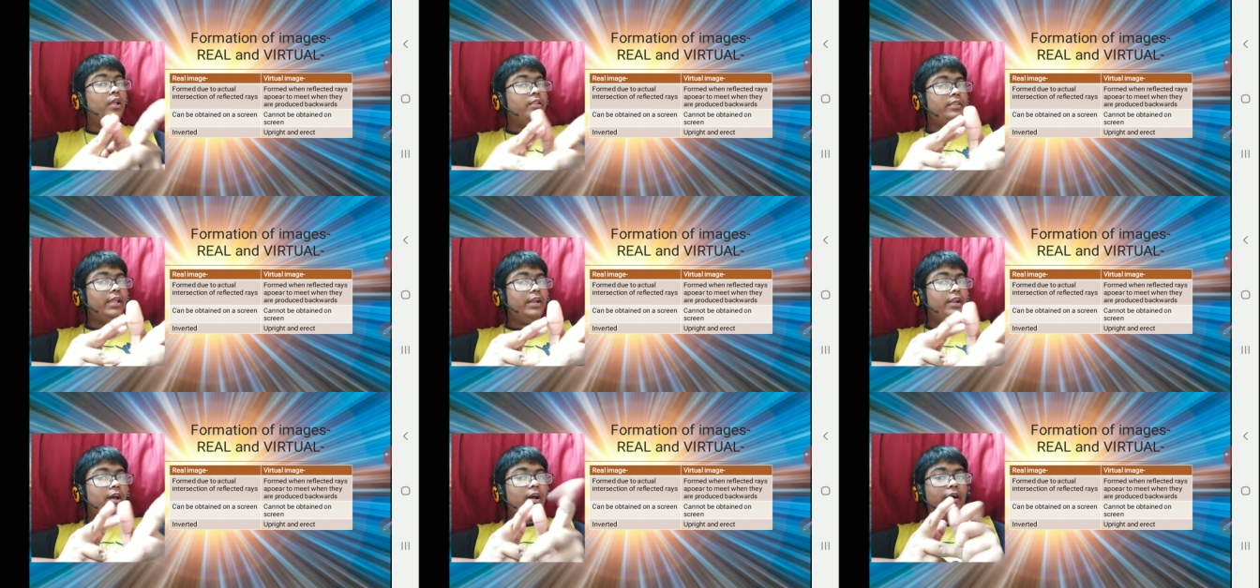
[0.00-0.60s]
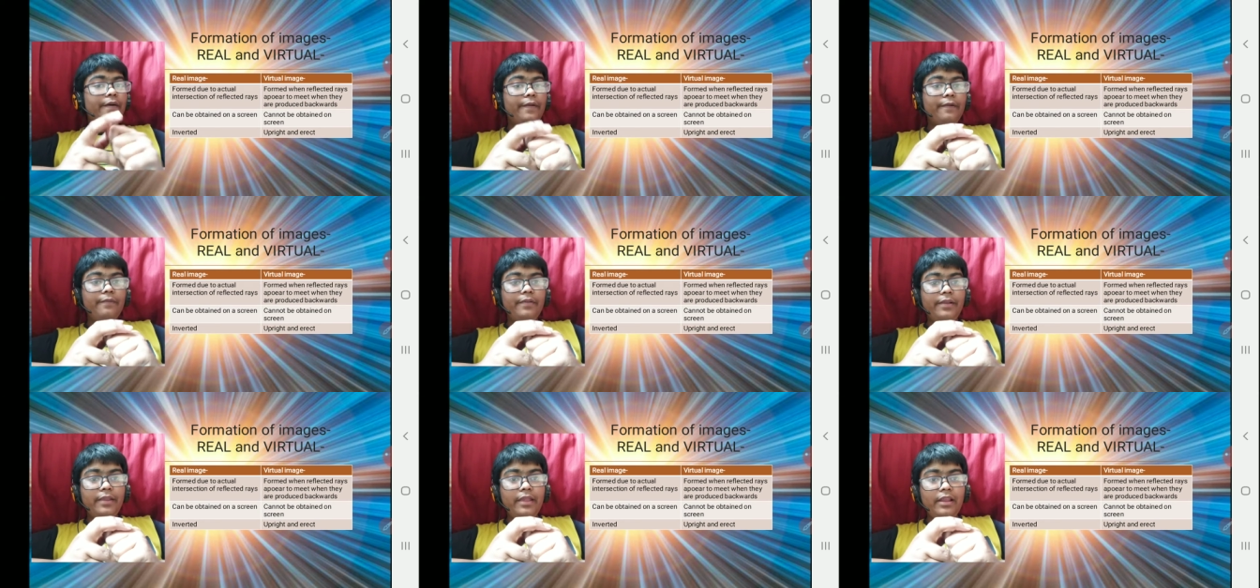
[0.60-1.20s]
Then
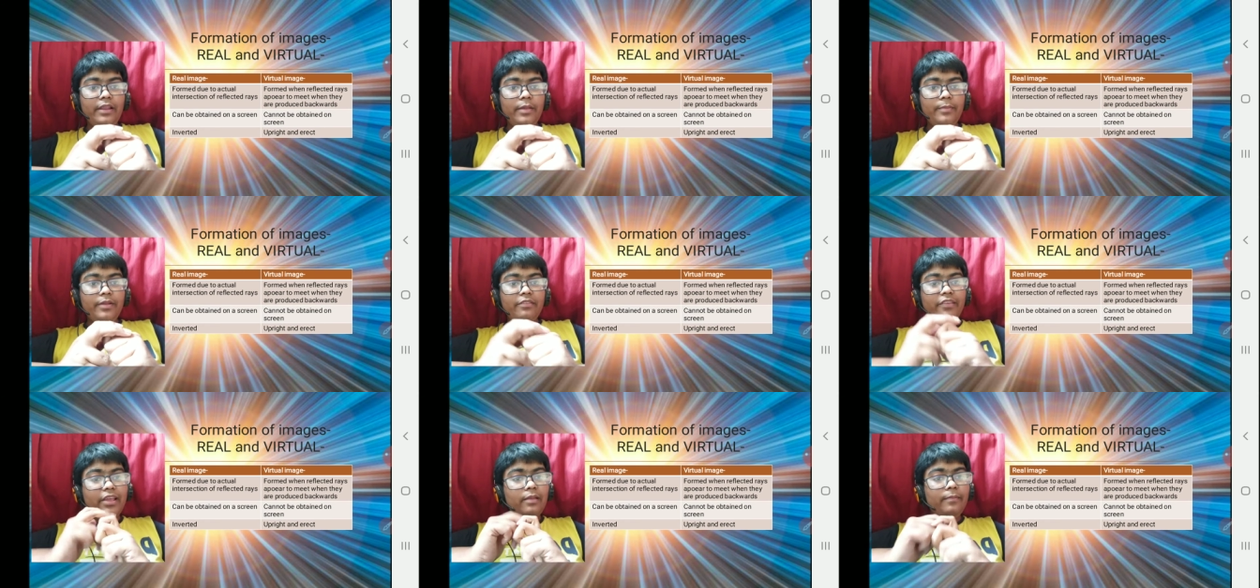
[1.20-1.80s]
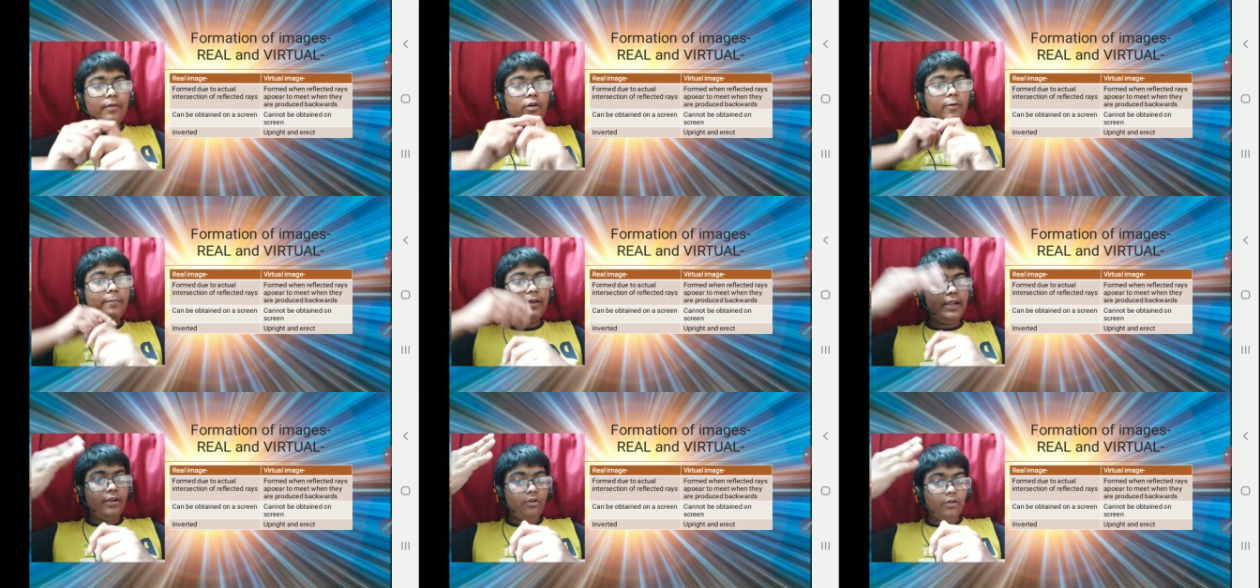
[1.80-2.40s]
real image can be
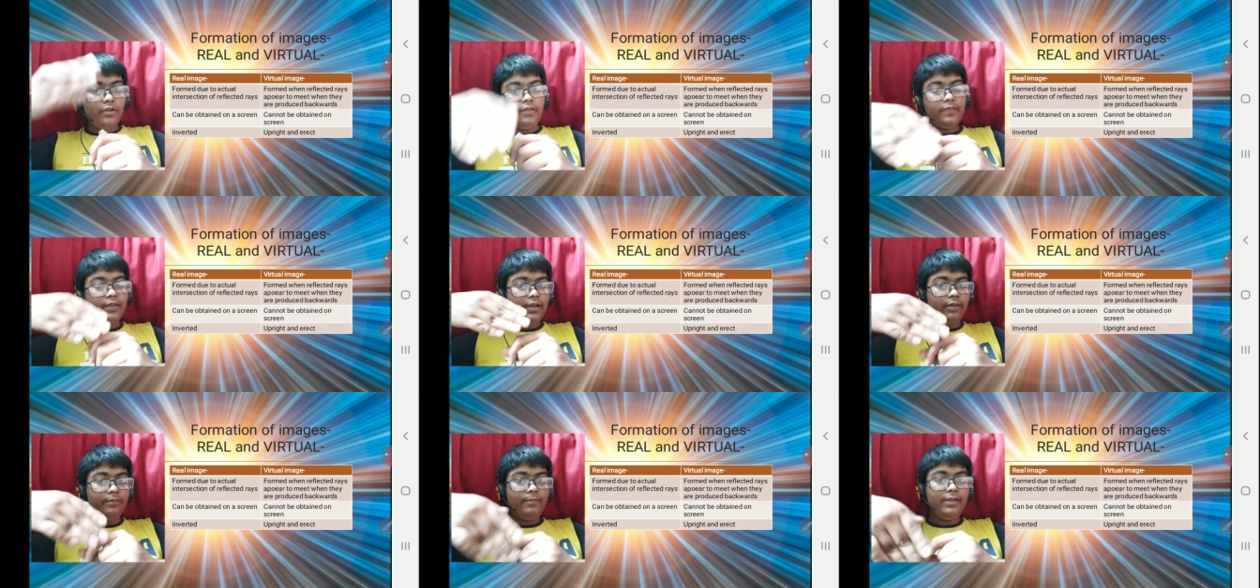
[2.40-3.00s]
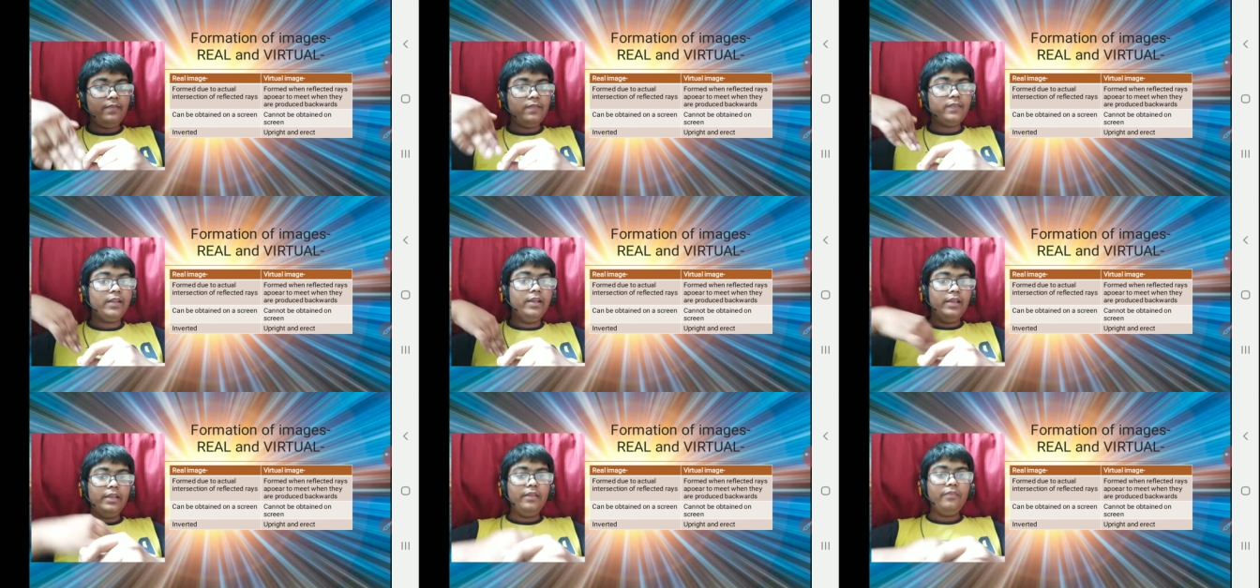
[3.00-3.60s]
obtained on a screen. Means
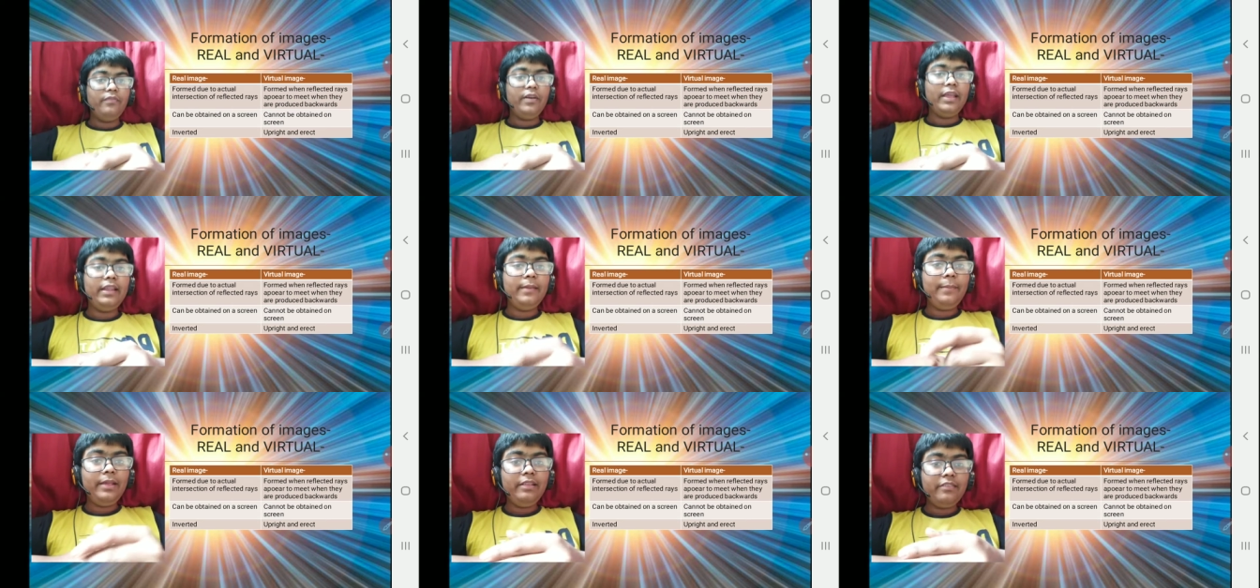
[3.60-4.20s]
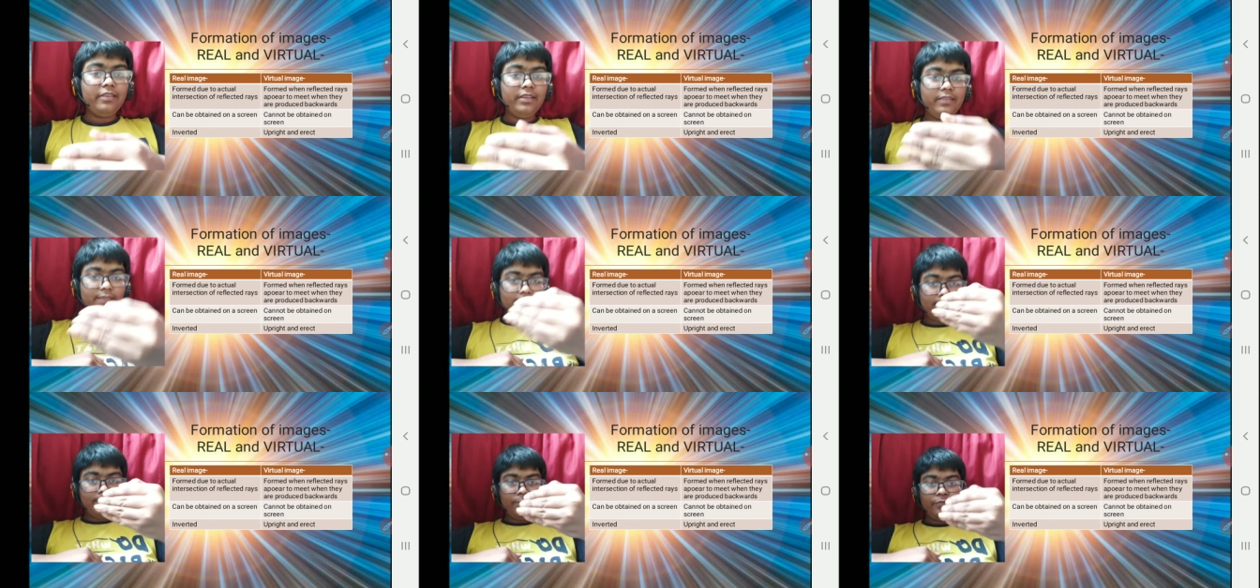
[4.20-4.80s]
if an image is
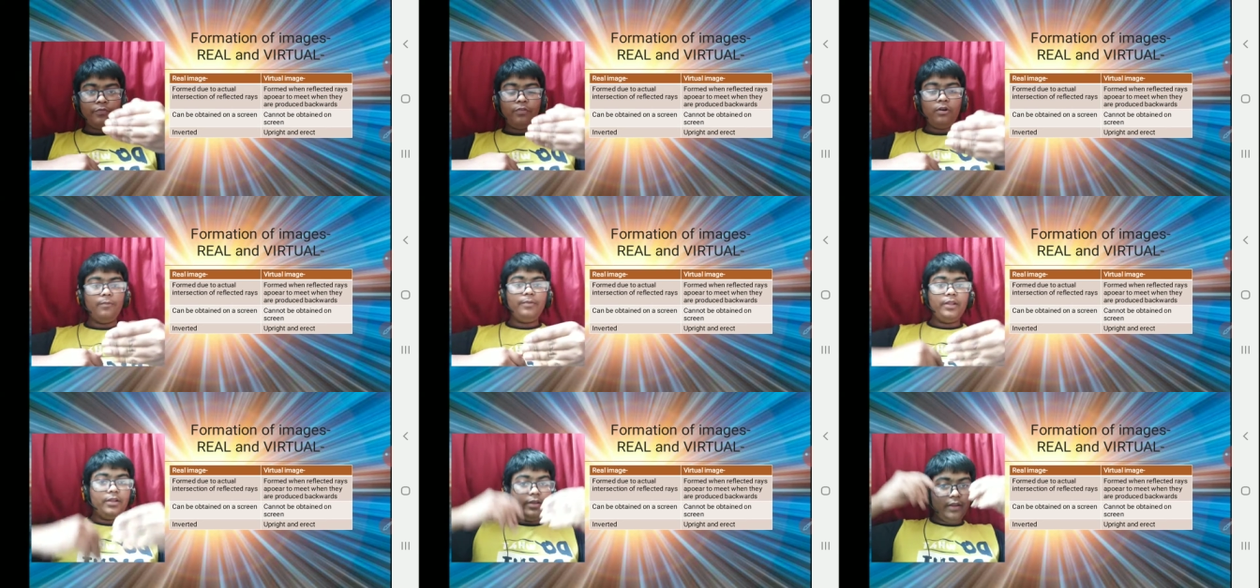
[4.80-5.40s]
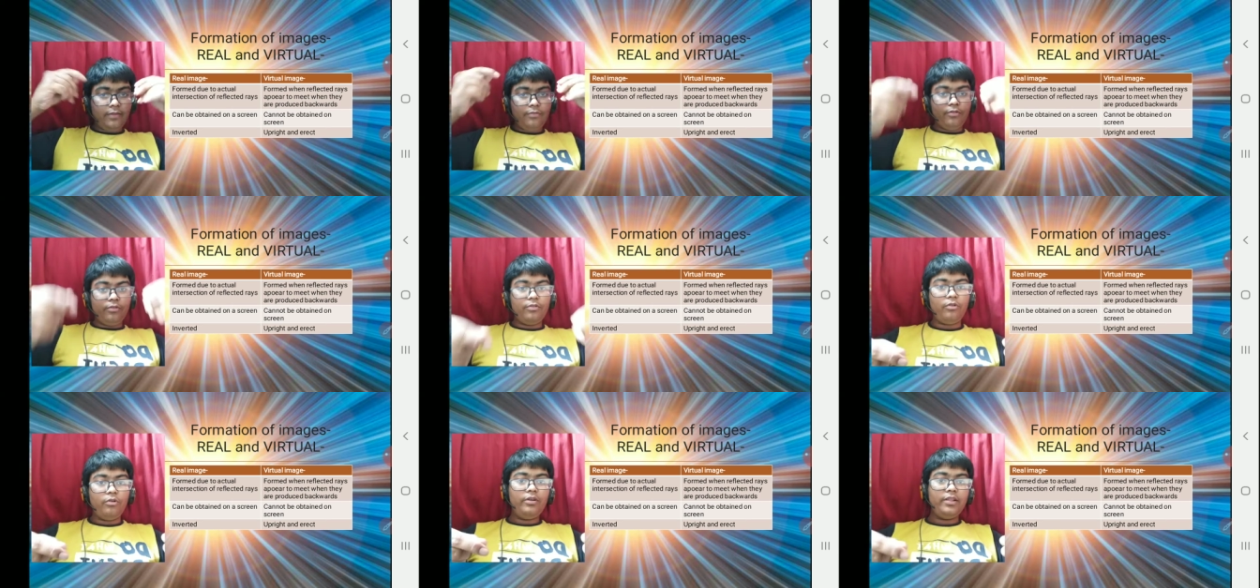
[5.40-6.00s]
formed, if you
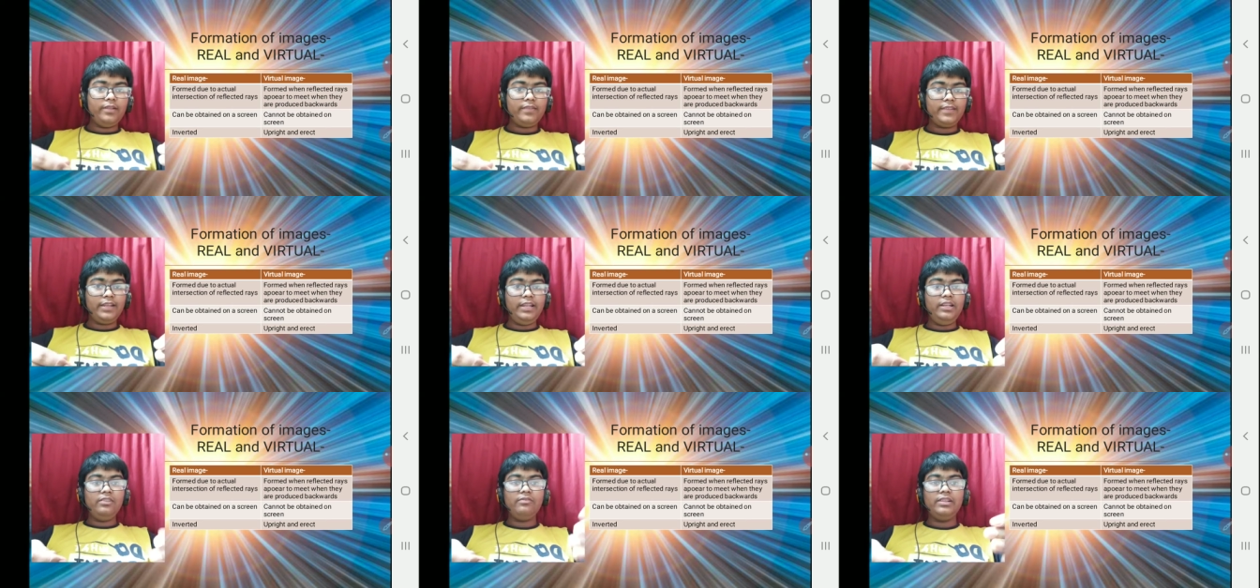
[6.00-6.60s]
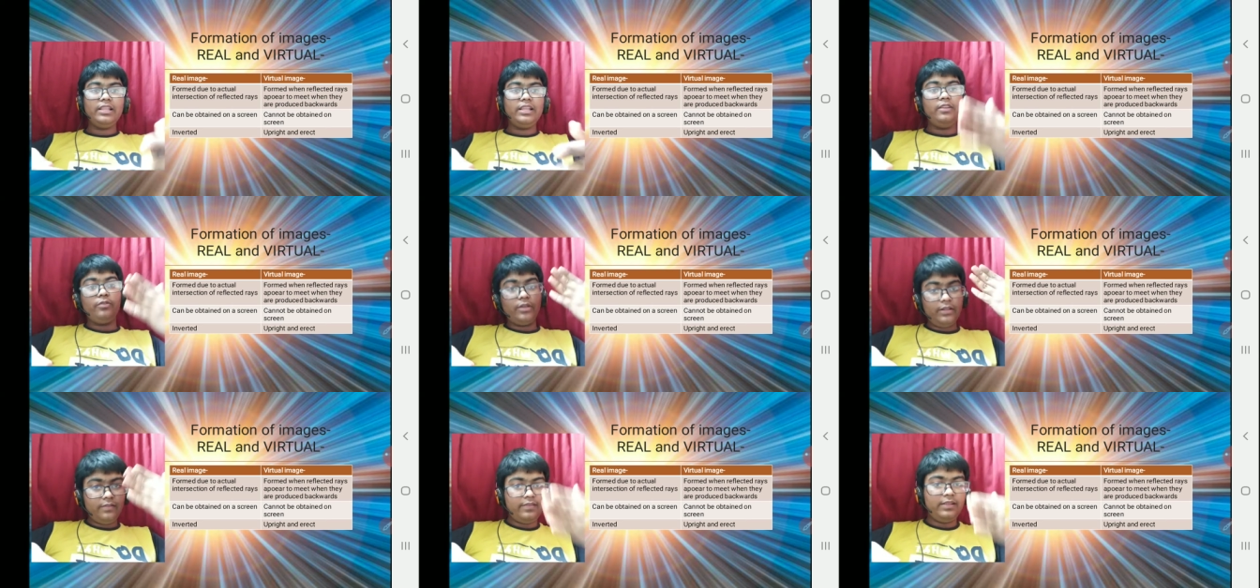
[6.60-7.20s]
hold a screen over there, you
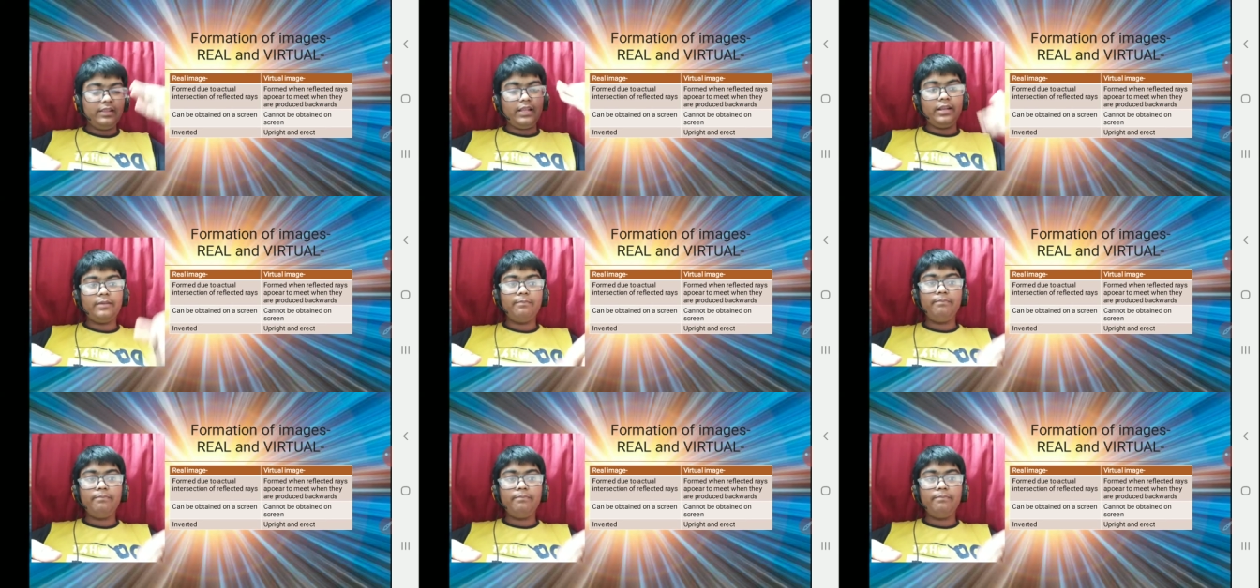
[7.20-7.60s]
can see that.